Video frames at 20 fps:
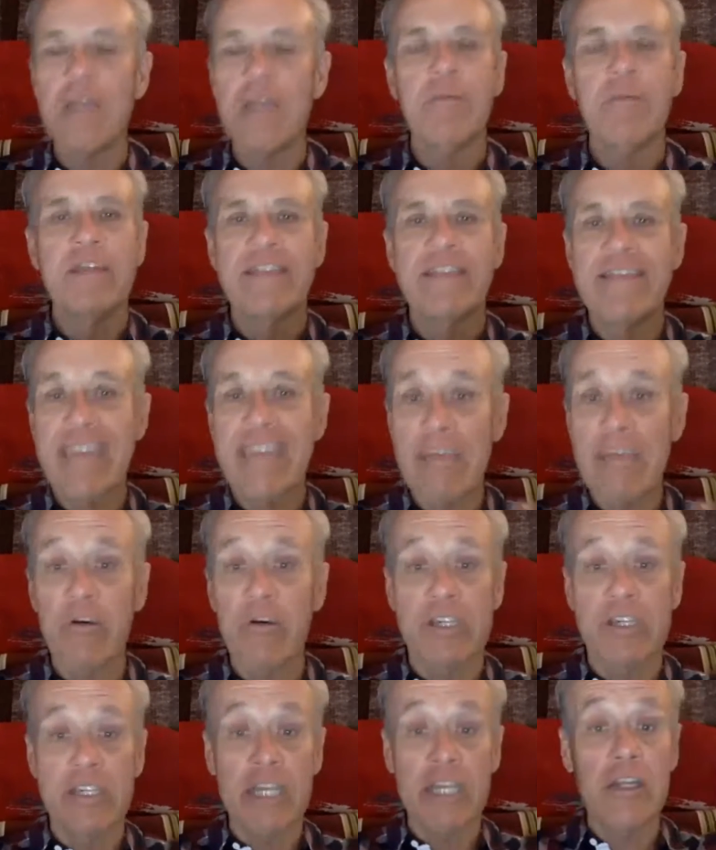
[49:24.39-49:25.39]
but they were
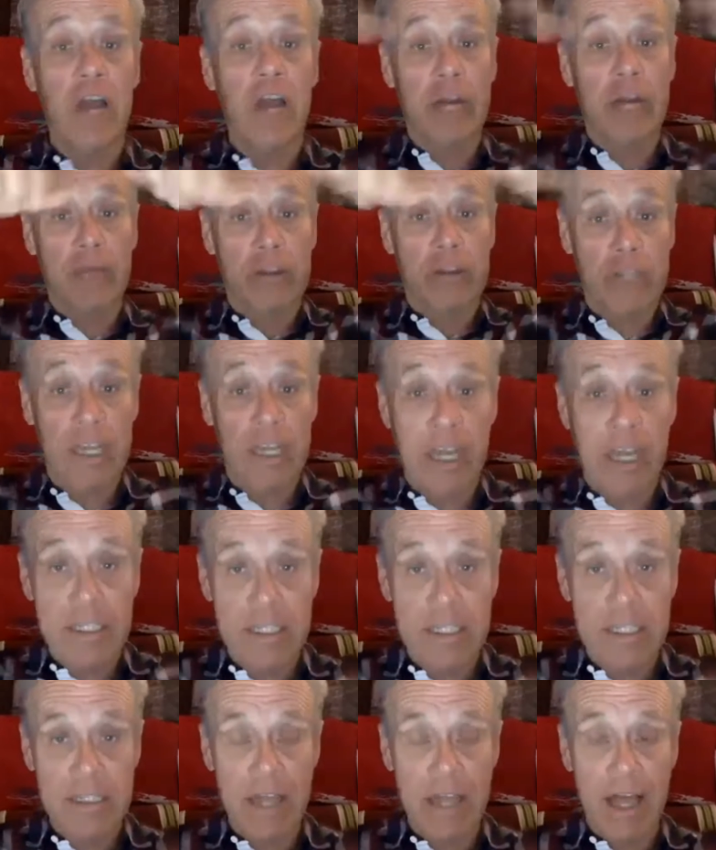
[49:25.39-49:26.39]
sitting on the cut
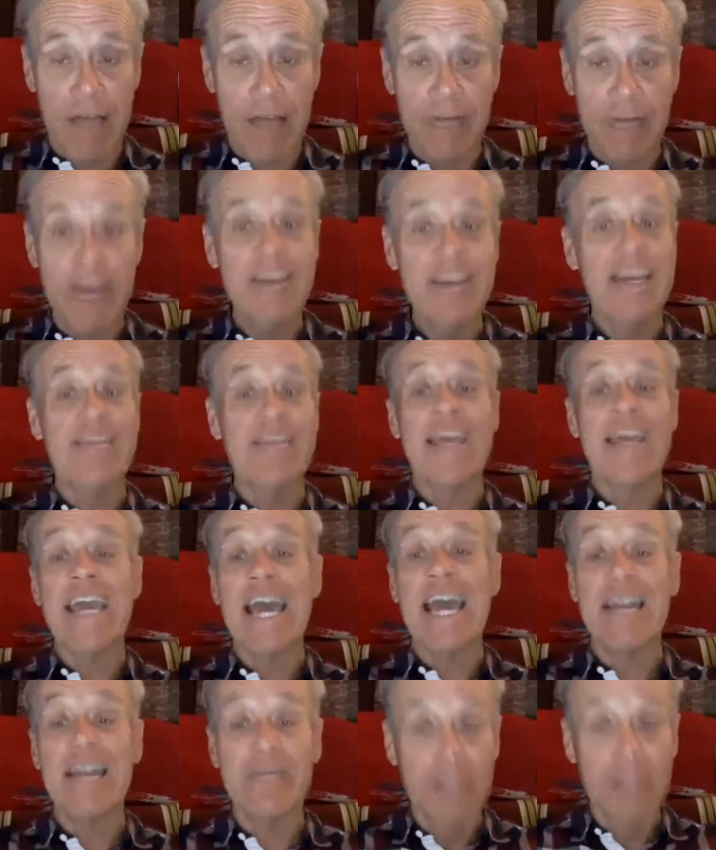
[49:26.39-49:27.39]
stuff, and
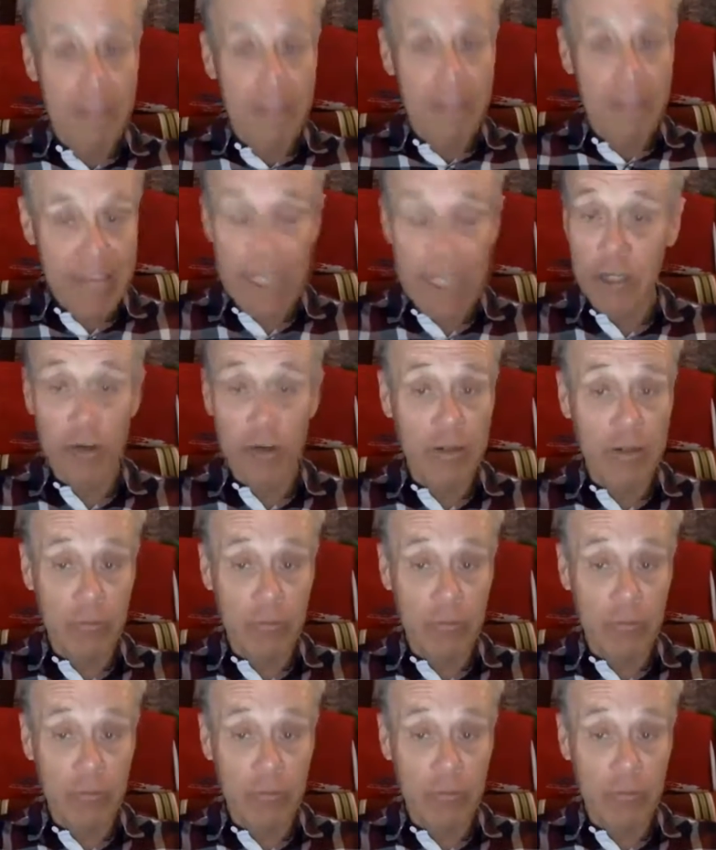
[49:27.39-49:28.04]
they couldn't